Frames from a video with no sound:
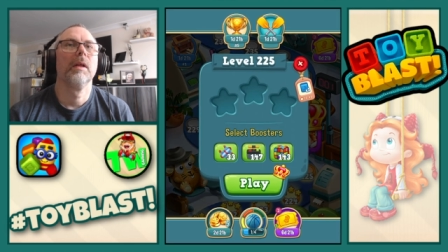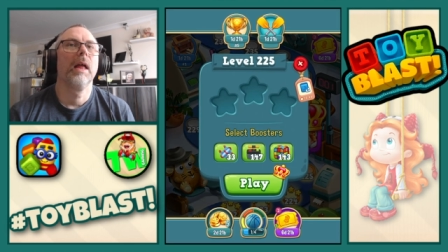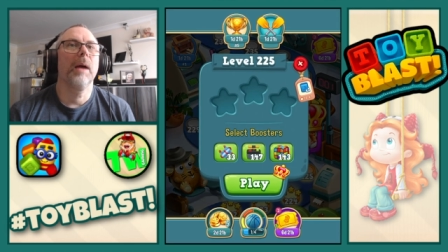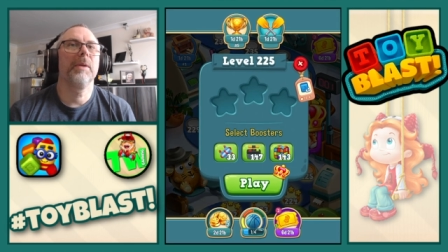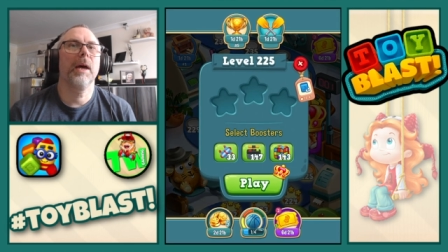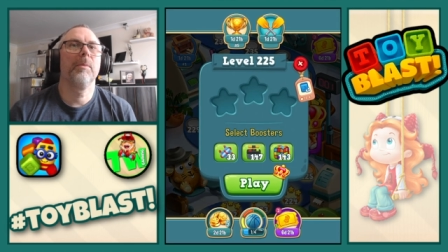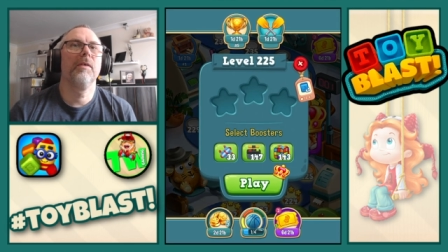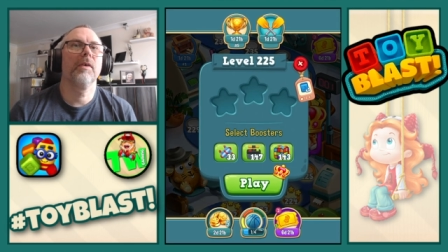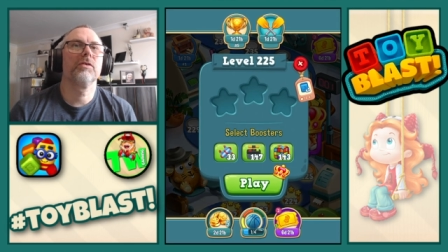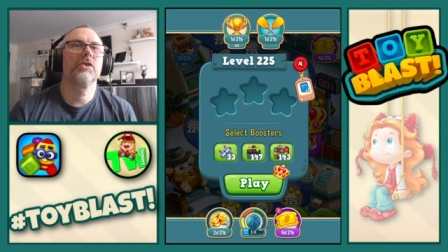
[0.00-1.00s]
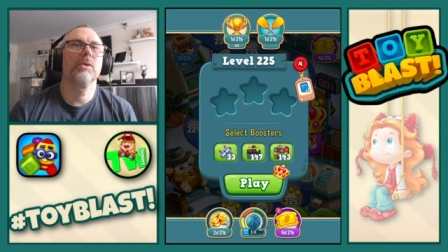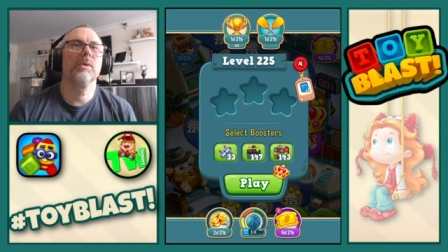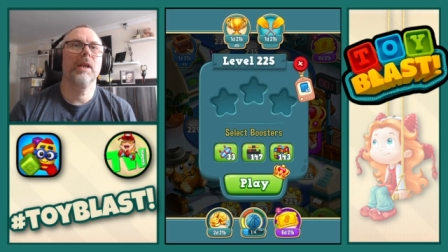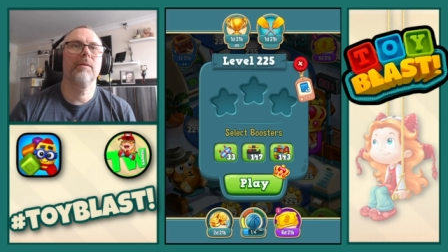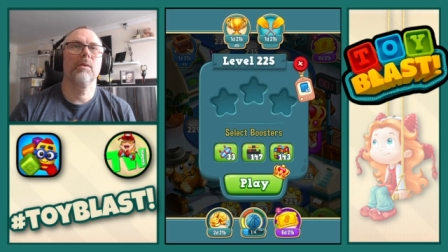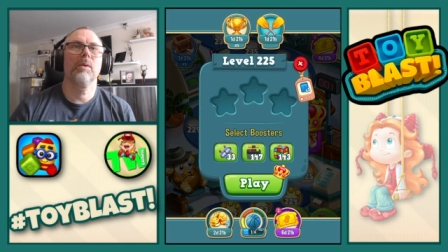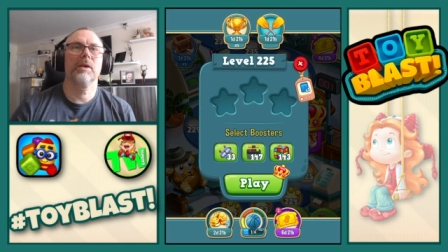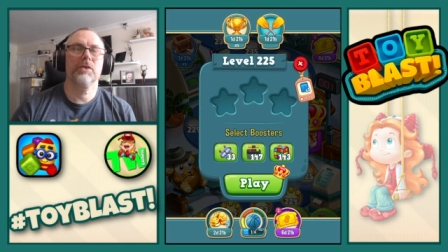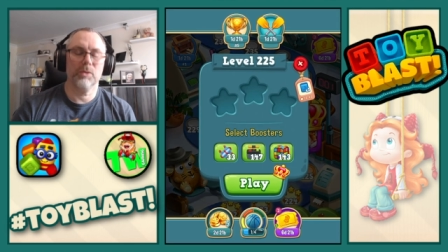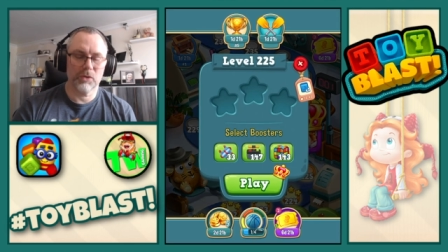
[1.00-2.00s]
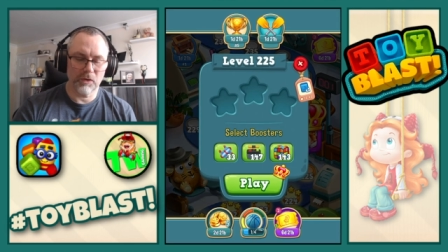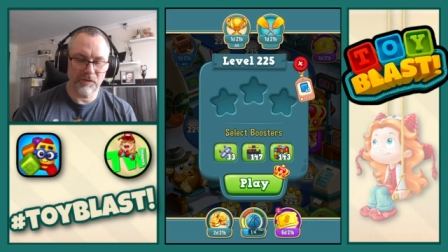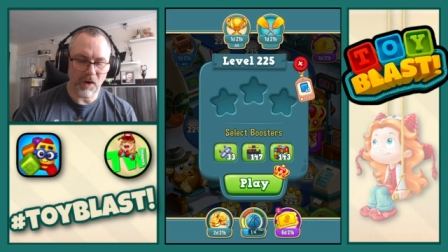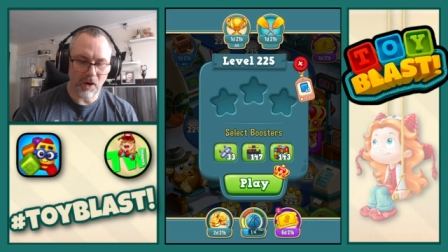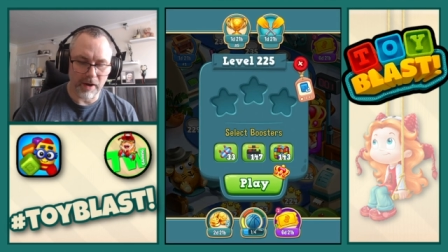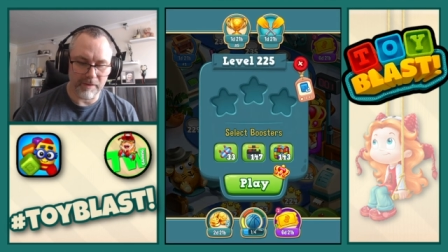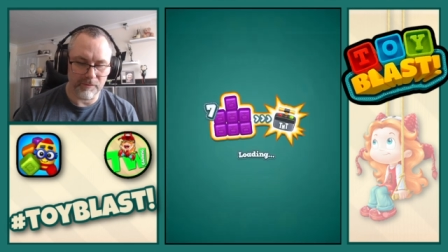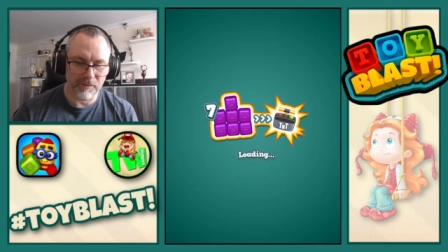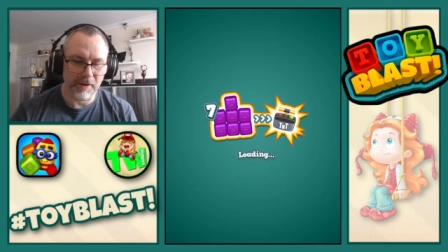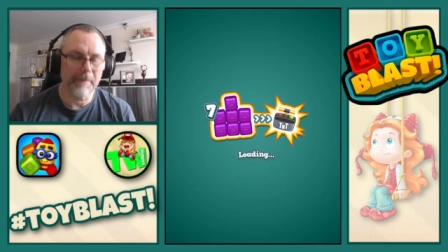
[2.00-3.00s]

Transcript: And we now move on to level 225.